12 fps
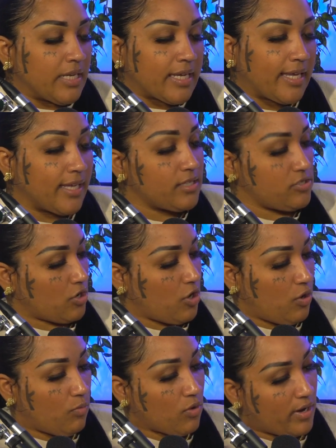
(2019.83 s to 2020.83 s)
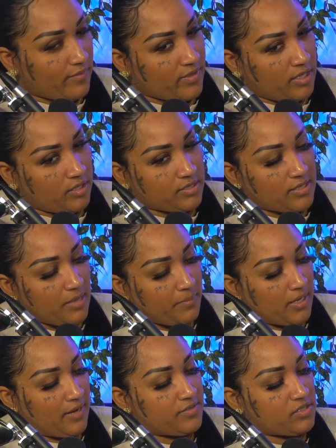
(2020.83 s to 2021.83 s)
kids or home, whatever that looks like,
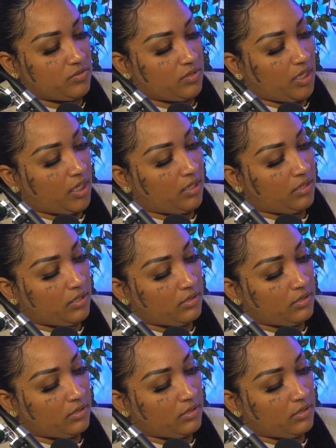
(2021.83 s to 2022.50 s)
but I've still got